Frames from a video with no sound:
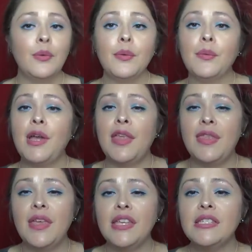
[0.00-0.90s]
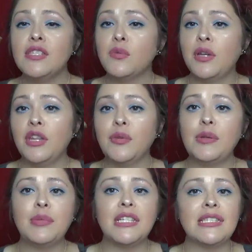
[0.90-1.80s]
with this,
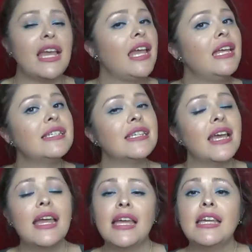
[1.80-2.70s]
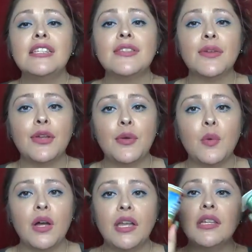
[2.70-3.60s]
23 plus 8 is
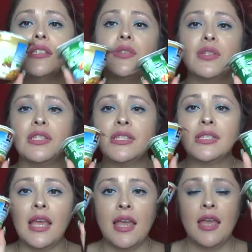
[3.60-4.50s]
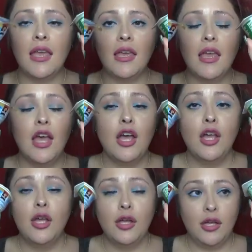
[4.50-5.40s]
31. So this is a
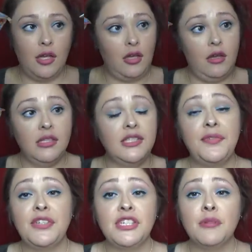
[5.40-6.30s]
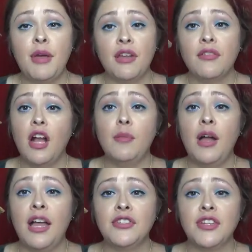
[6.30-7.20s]
sufficient amount of
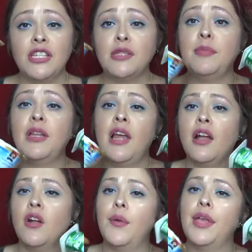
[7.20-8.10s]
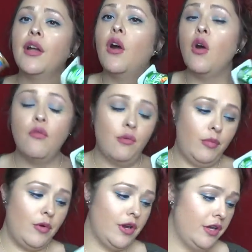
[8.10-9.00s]
carbohydrates, but not going
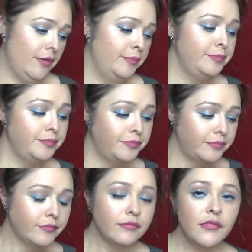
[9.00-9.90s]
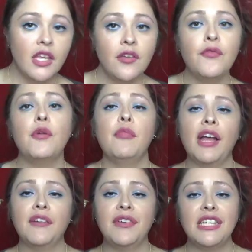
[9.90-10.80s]
overboard for
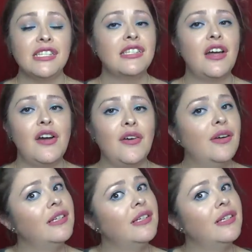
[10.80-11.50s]
breakfast. So